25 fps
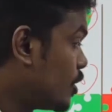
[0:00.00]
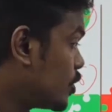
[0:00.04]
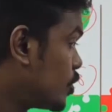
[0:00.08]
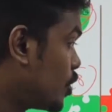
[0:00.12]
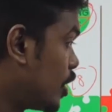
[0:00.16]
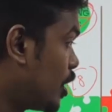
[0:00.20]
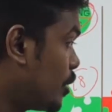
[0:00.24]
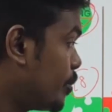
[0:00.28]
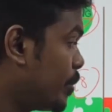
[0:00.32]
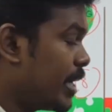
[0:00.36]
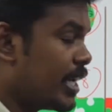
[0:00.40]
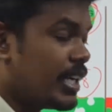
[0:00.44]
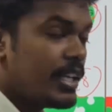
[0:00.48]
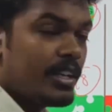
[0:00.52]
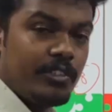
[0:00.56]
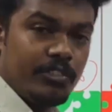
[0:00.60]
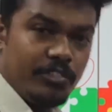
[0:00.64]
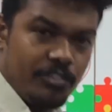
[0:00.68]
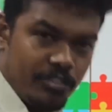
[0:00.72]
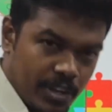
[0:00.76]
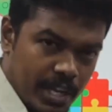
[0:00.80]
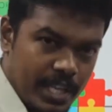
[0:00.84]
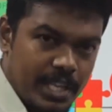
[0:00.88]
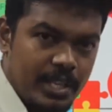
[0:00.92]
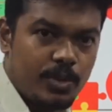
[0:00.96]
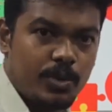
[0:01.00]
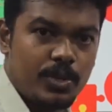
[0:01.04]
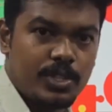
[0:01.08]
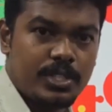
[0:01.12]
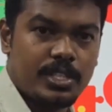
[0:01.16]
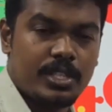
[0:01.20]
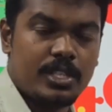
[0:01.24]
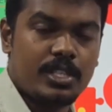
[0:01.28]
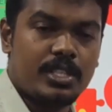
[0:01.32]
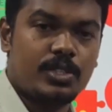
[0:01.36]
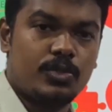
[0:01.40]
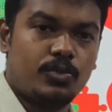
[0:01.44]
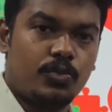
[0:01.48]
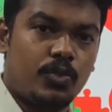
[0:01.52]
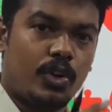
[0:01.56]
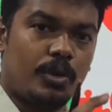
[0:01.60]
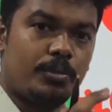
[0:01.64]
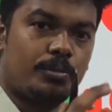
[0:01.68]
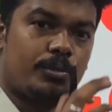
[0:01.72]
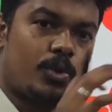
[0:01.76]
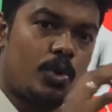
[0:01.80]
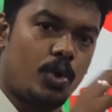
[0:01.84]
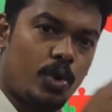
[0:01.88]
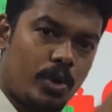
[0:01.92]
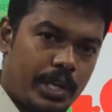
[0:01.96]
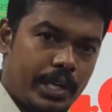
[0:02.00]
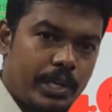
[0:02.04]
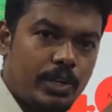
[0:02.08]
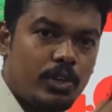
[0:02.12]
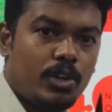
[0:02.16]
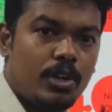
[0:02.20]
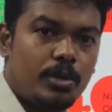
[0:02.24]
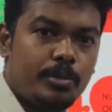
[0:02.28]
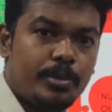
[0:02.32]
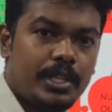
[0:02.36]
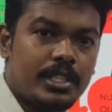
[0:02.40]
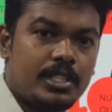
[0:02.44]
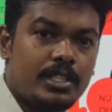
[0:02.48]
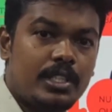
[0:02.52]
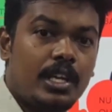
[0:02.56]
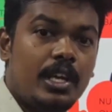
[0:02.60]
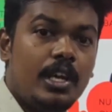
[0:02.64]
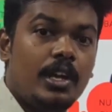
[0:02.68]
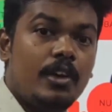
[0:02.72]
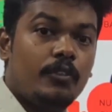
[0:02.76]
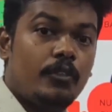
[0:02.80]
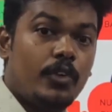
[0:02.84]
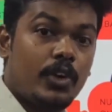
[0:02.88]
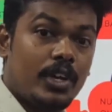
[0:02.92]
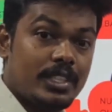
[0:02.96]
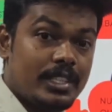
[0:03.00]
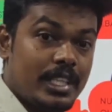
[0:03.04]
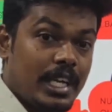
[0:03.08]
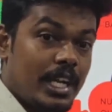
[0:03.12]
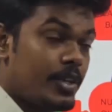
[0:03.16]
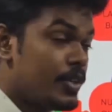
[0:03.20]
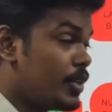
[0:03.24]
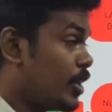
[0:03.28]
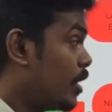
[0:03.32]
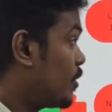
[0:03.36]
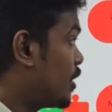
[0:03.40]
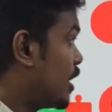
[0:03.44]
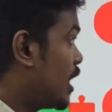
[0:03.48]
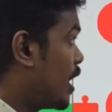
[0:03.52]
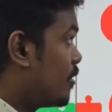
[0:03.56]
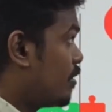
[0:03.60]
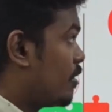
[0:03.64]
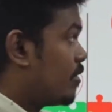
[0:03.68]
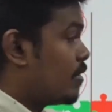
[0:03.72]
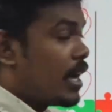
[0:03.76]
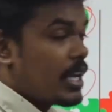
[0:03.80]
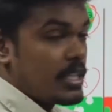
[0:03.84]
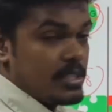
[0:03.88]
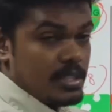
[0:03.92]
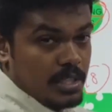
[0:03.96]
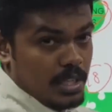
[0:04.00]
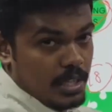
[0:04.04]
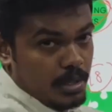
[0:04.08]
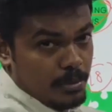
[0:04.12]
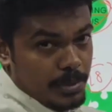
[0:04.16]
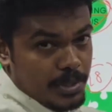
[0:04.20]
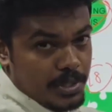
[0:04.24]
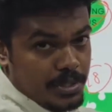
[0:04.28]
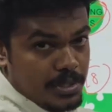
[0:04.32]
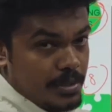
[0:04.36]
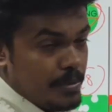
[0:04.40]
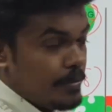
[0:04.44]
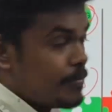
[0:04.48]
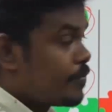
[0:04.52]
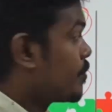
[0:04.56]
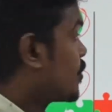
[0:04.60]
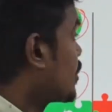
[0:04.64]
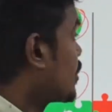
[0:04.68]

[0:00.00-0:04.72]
So remaining 5 questions from core economics. For that you have to have a vast syllabus.